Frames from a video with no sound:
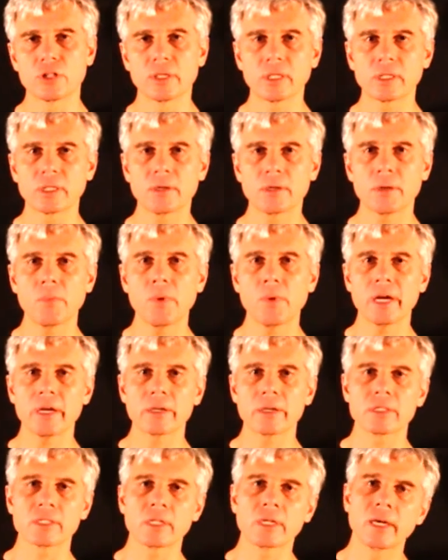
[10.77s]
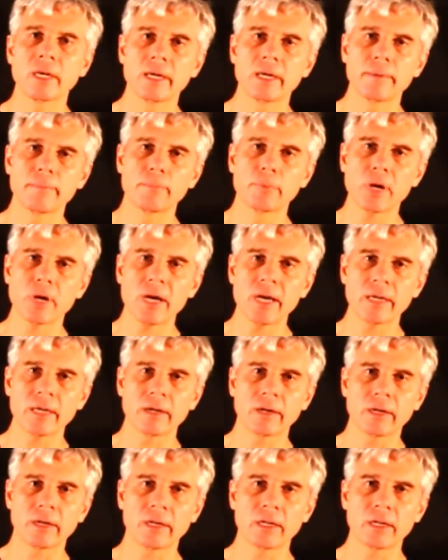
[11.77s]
It requires prior